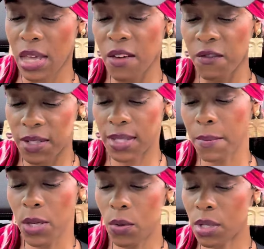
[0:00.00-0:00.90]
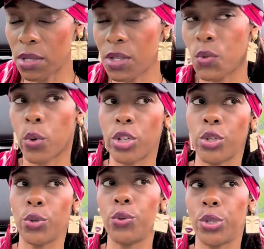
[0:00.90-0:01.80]
For some of you, this is
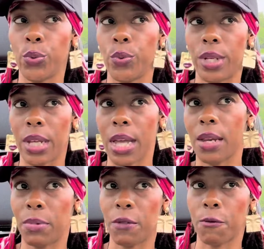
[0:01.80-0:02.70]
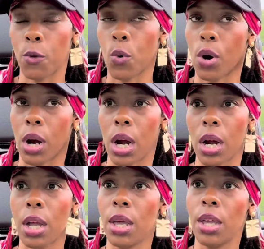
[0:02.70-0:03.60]
what you two did
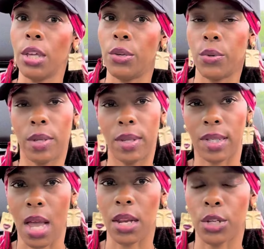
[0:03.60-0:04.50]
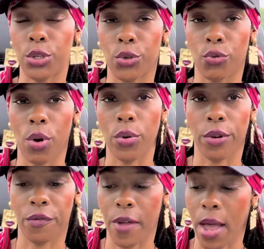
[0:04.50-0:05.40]
before you decided to grow
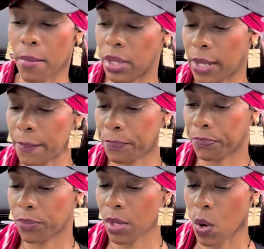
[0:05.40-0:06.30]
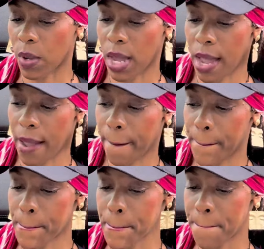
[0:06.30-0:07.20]
your family. Okay?
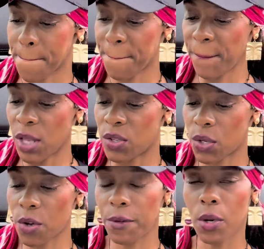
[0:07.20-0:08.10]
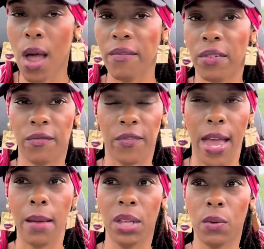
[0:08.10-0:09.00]
So if you don't have a
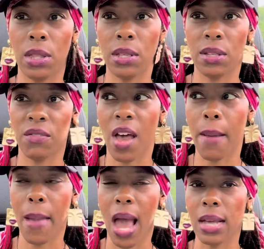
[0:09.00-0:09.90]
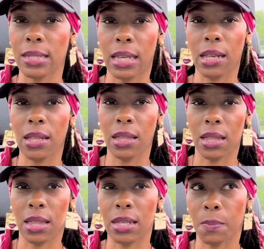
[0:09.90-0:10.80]
family with this divine masculine,
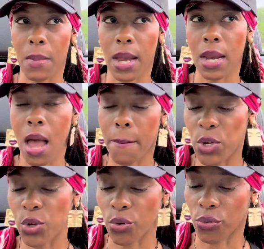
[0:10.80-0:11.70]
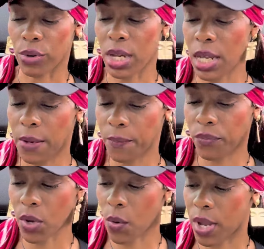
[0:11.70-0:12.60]
then this may not be your reading.
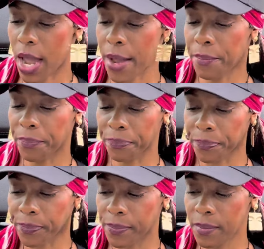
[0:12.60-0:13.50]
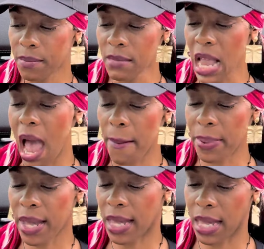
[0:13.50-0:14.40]
Okay? I'm
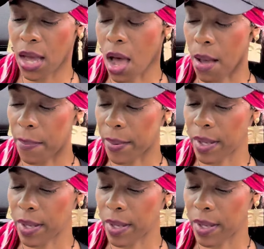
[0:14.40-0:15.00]
picking up